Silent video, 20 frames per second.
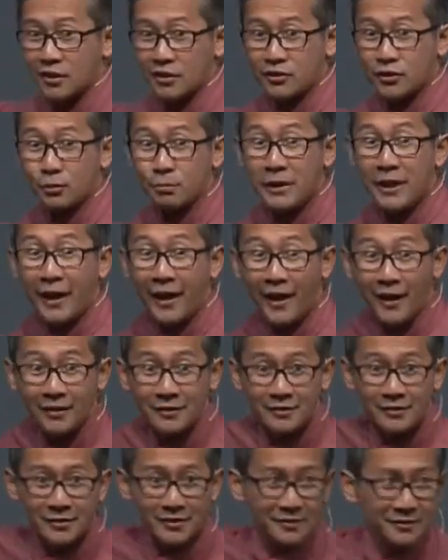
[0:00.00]
To be
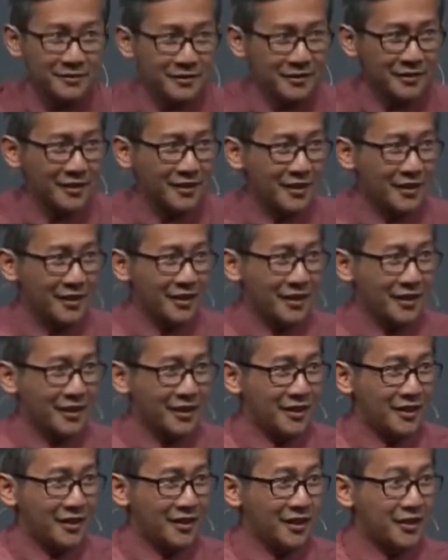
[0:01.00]
held
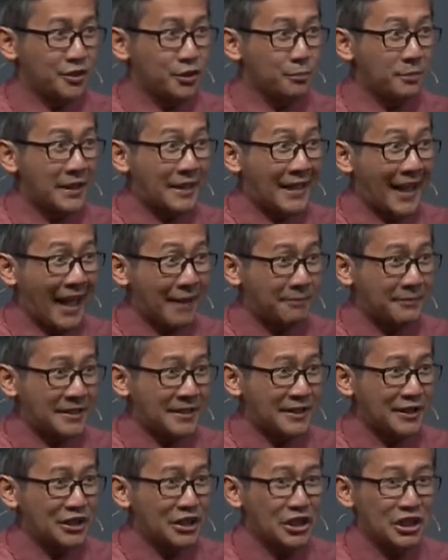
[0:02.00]
and to be
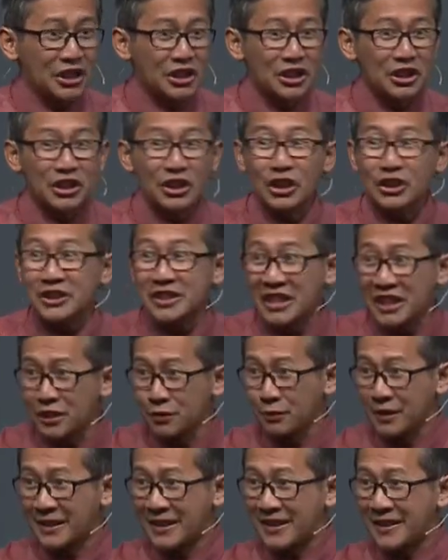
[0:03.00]
kept
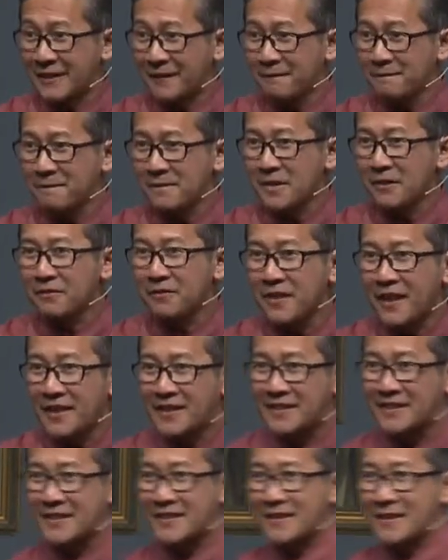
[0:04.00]
continually.
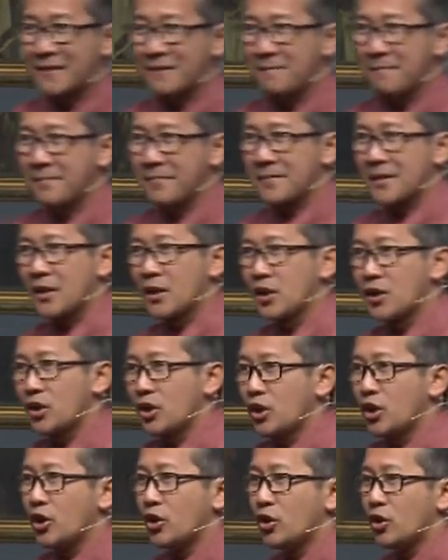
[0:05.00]
Friends,
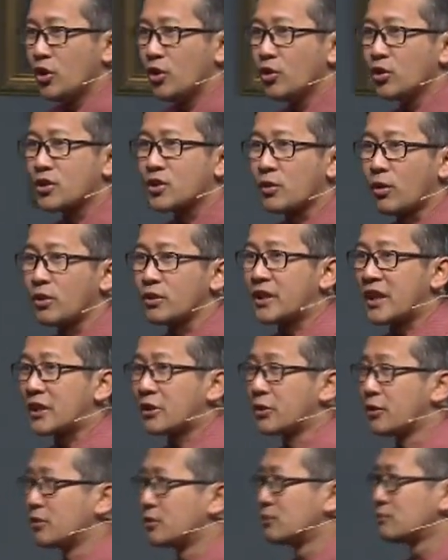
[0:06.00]
Who's holding
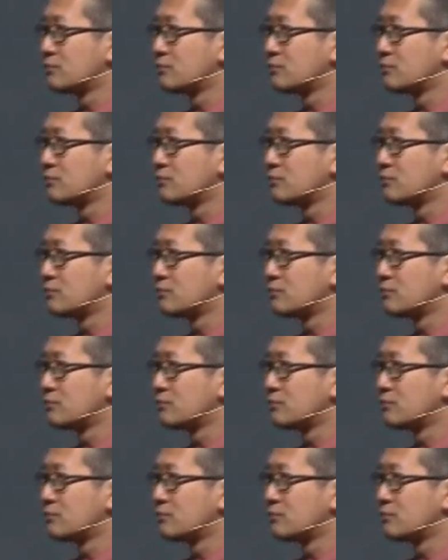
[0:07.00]
who?